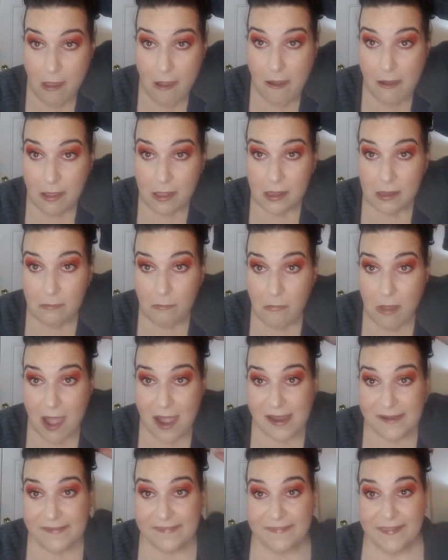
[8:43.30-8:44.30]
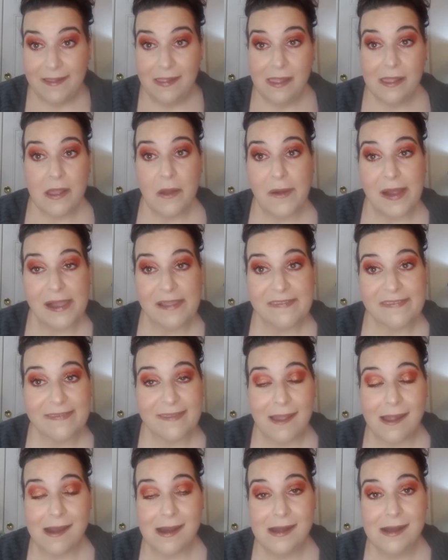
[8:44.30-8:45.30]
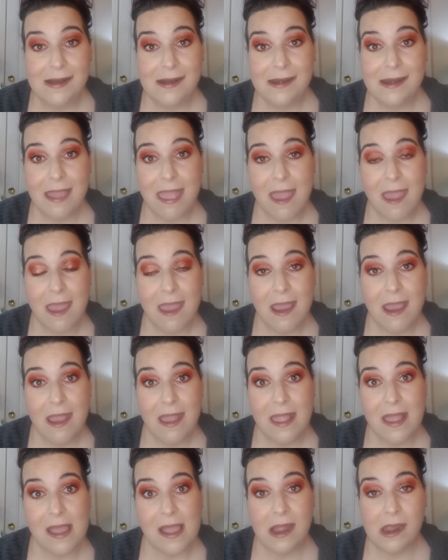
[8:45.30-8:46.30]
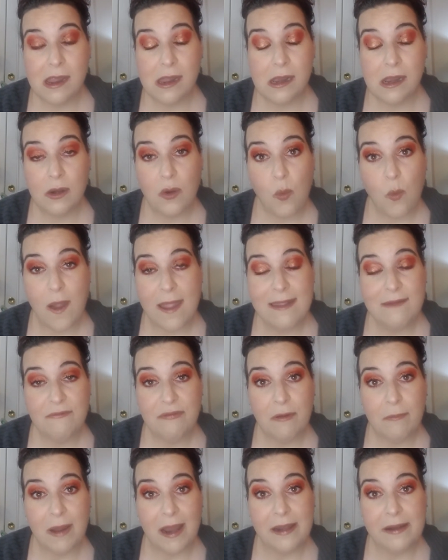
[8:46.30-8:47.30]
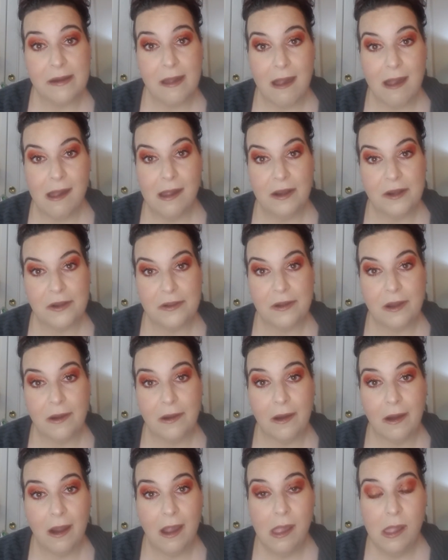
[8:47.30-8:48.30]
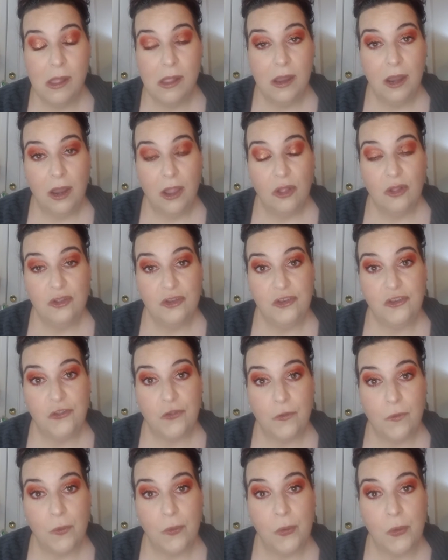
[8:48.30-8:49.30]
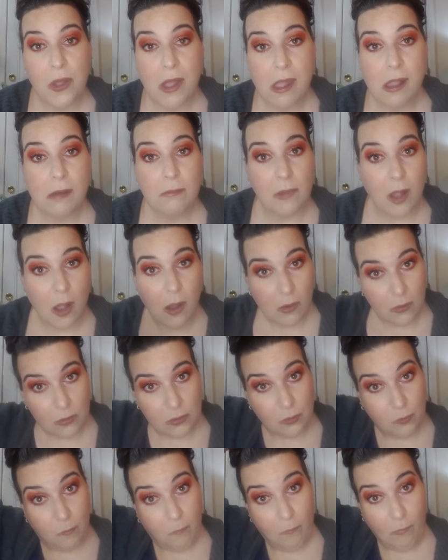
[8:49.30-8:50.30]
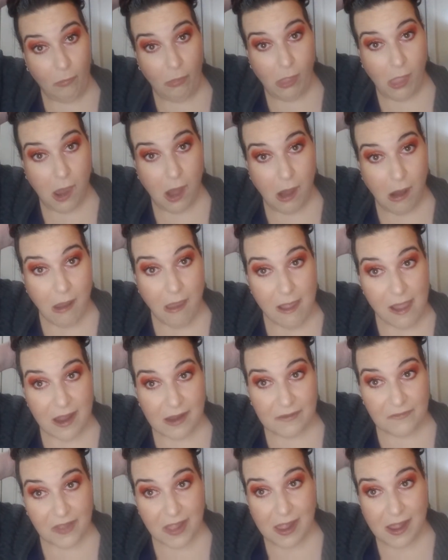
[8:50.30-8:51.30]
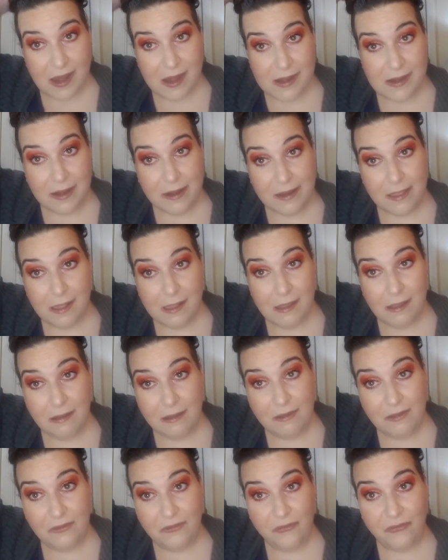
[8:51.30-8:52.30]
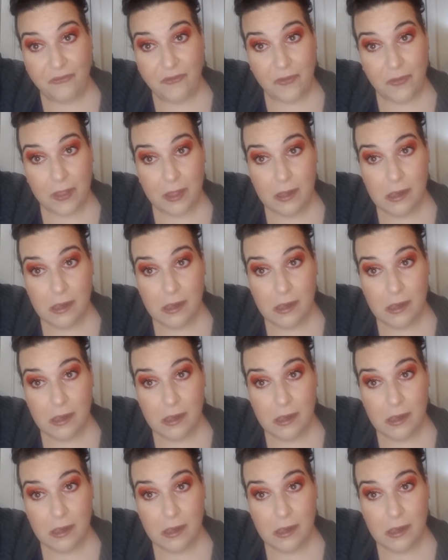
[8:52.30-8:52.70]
Um, I still go outside and wait for my daughter to come home. I've kind of